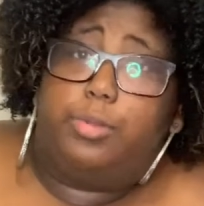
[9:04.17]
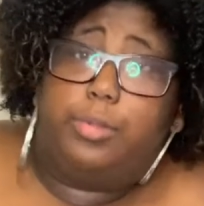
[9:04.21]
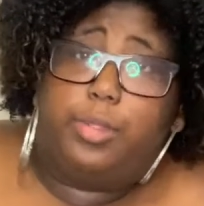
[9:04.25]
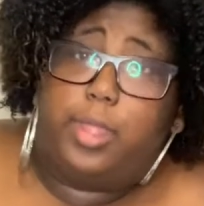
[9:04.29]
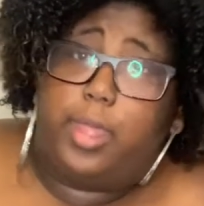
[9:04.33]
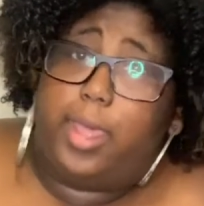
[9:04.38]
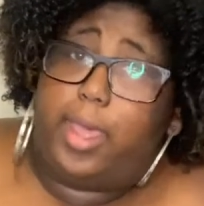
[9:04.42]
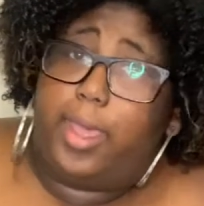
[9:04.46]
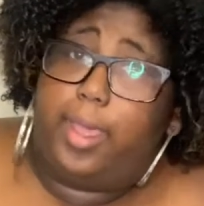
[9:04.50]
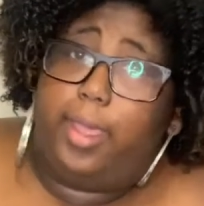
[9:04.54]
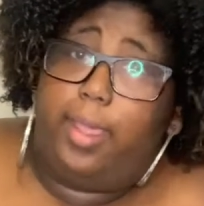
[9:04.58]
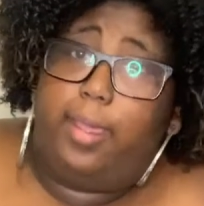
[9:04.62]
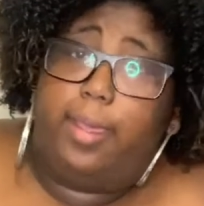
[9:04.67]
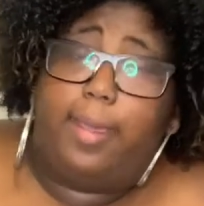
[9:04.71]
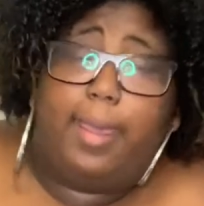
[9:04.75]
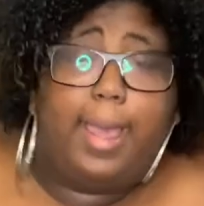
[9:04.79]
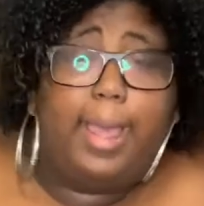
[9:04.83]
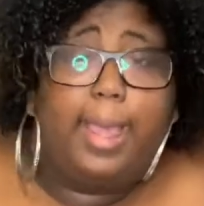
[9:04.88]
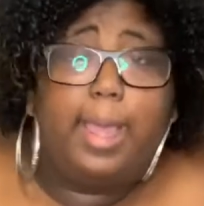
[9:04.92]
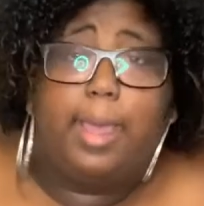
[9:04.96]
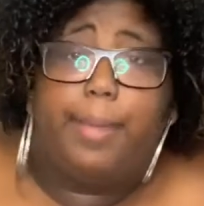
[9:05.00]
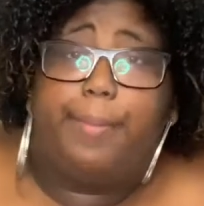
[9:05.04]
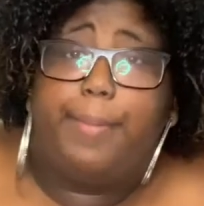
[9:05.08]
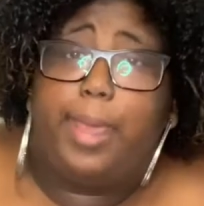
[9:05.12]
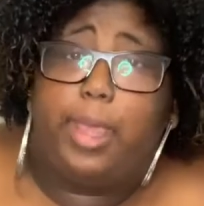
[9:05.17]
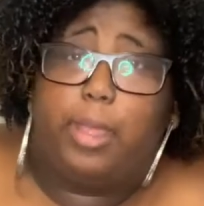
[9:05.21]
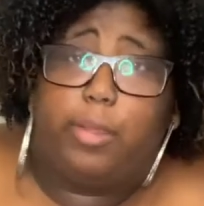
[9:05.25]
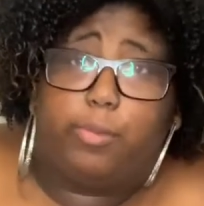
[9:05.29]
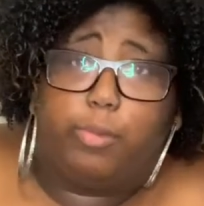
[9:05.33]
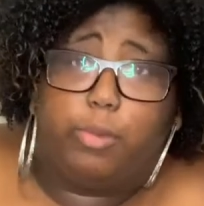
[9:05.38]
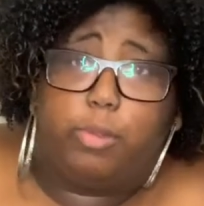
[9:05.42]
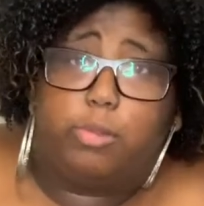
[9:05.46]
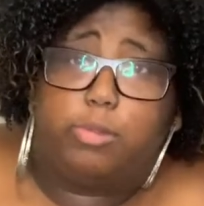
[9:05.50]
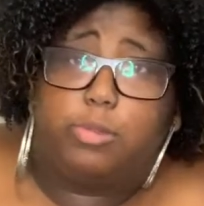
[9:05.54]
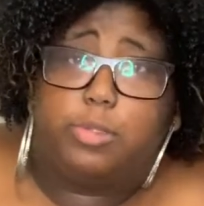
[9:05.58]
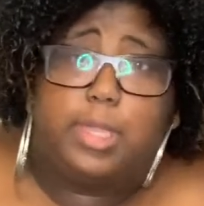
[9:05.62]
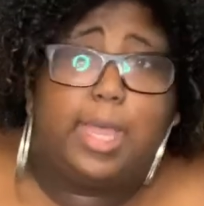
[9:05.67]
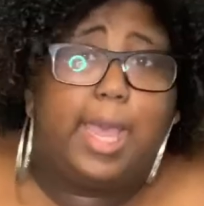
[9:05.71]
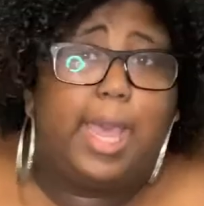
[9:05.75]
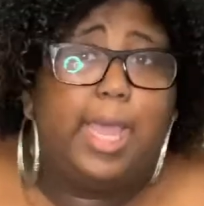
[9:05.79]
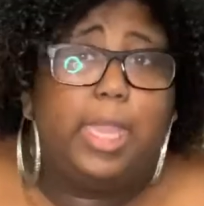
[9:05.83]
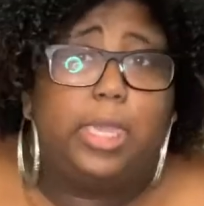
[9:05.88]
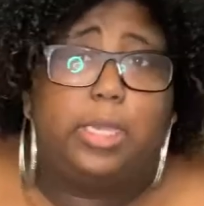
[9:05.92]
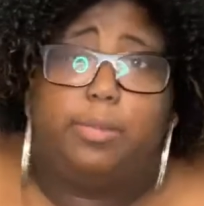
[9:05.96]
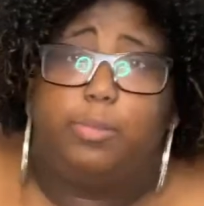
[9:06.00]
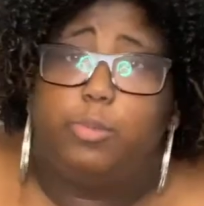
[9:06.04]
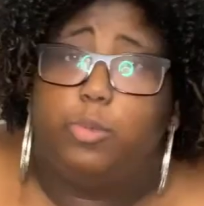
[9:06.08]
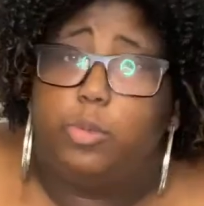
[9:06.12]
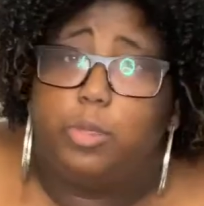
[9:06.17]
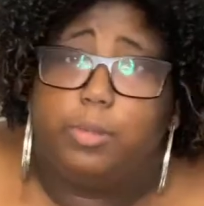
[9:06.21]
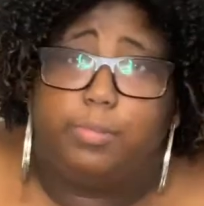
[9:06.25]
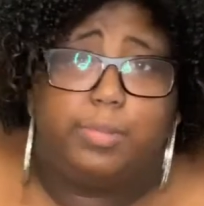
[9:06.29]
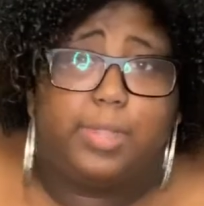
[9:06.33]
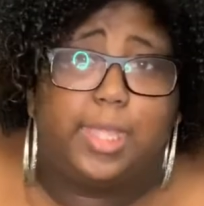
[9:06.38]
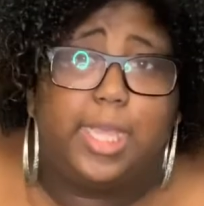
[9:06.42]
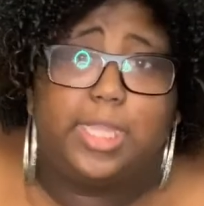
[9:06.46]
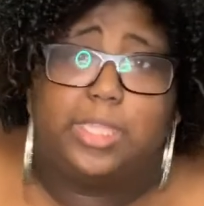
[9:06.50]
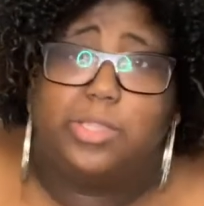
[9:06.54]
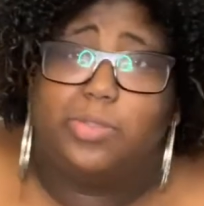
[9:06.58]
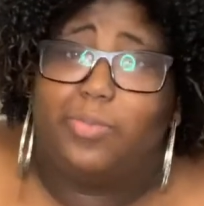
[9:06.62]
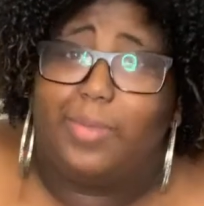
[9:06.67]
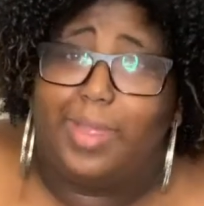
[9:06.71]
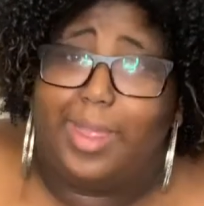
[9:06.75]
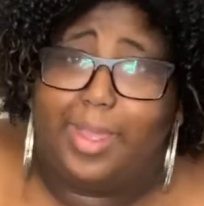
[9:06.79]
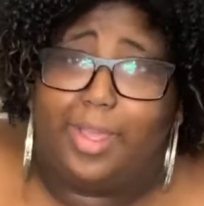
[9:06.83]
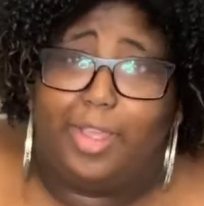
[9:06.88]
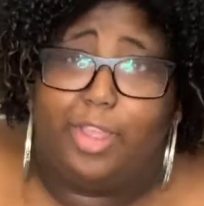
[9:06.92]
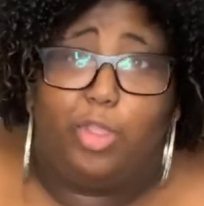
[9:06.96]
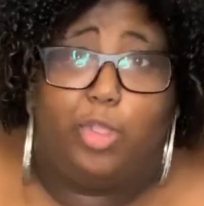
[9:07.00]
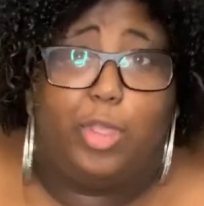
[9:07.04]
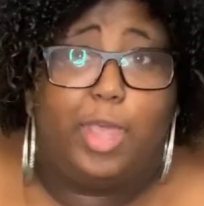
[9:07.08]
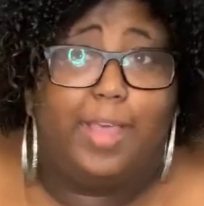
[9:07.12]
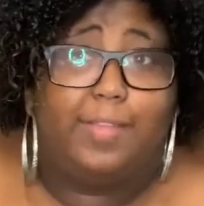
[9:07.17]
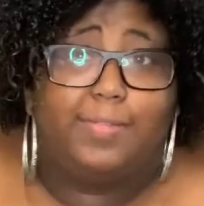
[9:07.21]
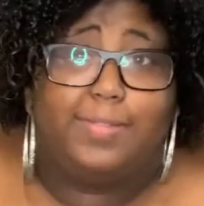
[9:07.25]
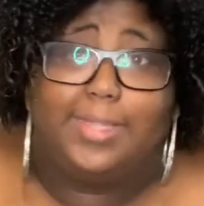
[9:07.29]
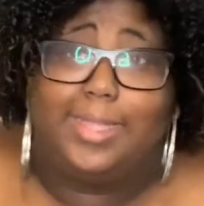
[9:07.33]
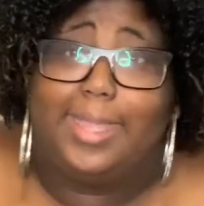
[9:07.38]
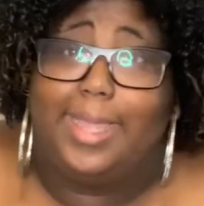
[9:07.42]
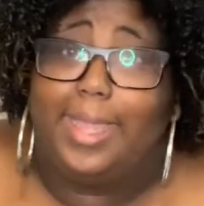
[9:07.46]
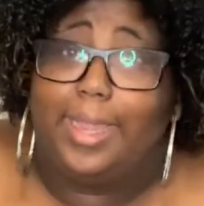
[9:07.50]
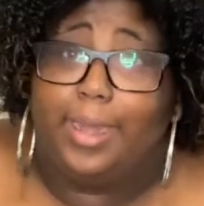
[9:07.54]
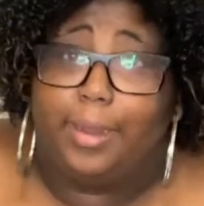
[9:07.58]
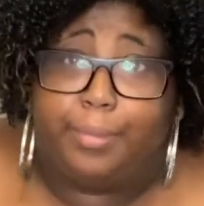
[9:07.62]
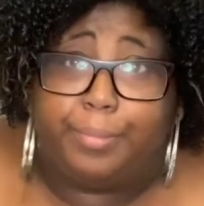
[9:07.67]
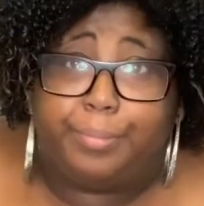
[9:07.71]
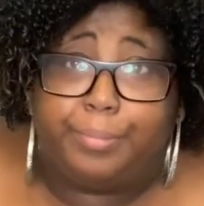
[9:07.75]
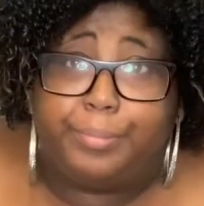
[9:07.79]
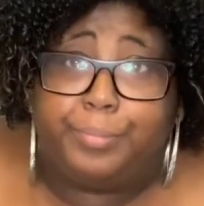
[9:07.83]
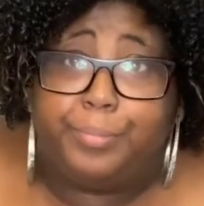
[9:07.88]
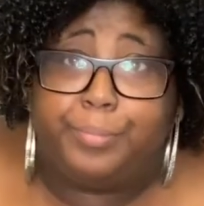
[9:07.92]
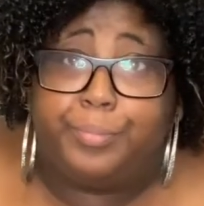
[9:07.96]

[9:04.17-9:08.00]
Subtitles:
Okay? I got back rows. I have to move them things around. You have to get them.